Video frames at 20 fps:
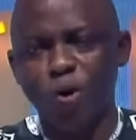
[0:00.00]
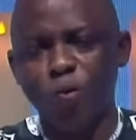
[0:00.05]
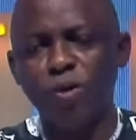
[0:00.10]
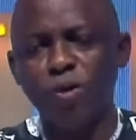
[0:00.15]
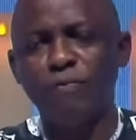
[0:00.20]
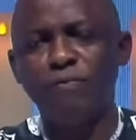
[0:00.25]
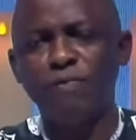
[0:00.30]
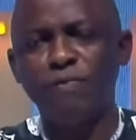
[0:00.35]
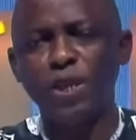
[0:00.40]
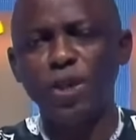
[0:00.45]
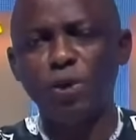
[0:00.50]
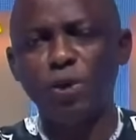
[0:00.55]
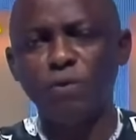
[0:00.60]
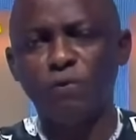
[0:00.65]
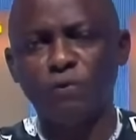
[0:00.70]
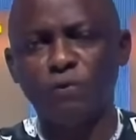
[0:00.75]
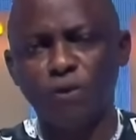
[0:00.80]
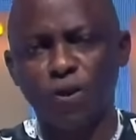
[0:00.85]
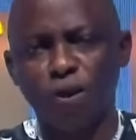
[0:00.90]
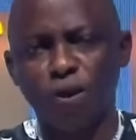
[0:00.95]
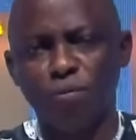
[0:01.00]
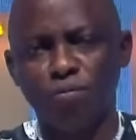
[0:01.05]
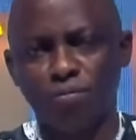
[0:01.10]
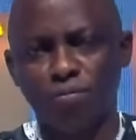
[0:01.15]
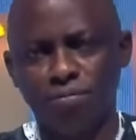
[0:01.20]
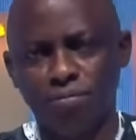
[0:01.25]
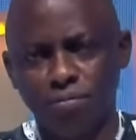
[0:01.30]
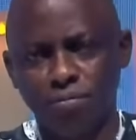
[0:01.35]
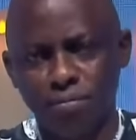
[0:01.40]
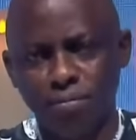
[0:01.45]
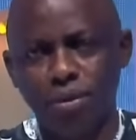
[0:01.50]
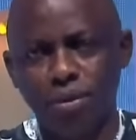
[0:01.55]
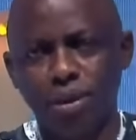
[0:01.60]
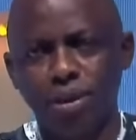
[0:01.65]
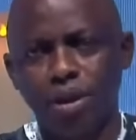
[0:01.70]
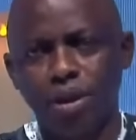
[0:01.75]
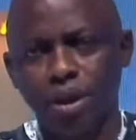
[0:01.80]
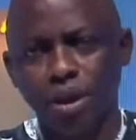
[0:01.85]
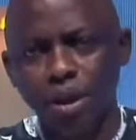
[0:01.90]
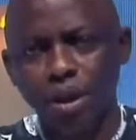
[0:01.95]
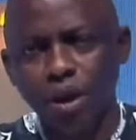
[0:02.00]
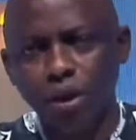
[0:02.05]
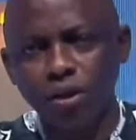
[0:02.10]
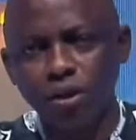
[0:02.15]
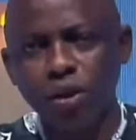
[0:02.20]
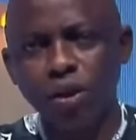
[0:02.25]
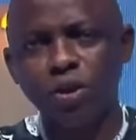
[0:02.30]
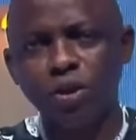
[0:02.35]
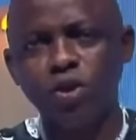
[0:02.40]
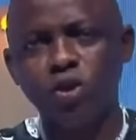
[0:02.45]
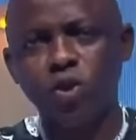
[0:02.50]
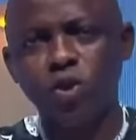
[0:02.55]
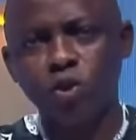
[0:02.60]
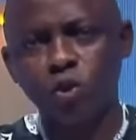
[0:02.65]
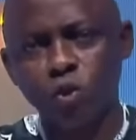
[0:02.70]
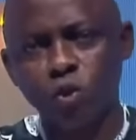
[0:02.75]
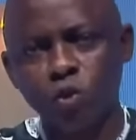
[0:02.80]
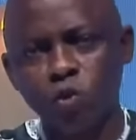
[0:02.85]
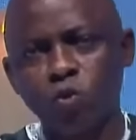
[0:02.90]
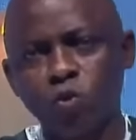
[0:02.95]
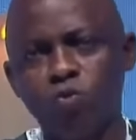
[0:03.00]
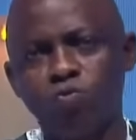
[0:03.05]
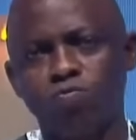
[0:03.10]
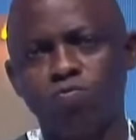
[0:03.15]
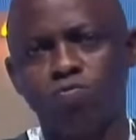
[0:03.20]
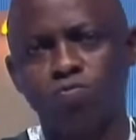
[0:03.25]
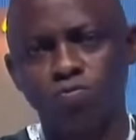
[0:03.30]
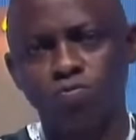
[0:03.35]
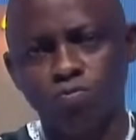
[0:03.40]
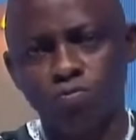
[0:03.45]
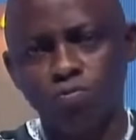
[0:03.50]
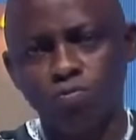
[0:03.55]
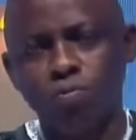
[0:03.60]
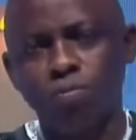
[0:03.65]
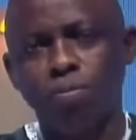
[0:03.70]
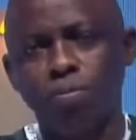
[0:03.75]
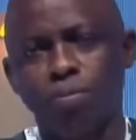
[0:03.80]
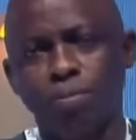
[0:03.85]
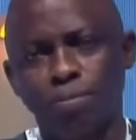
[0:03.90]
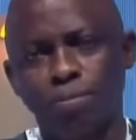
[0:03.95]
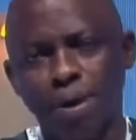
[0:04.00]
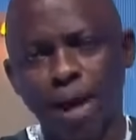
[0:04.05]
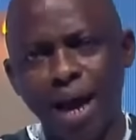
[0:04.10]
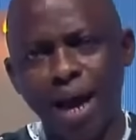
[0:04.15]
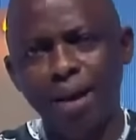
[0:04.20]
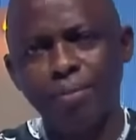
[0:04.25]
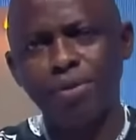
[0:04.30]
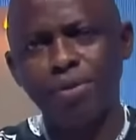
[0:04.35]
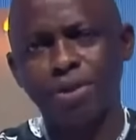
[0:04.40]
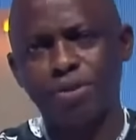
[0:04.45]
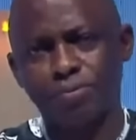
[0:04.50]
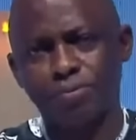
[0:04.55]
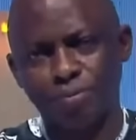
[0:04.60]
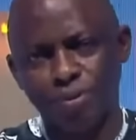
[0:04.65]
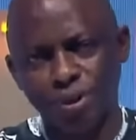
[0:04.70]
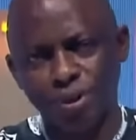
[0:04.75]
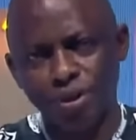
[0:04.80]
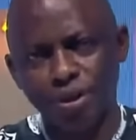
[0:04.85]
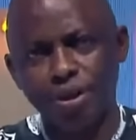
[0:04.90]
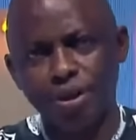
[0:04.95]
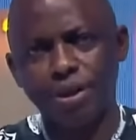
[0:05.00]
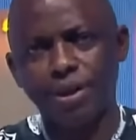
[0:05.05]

We flew from London to Palm Springs.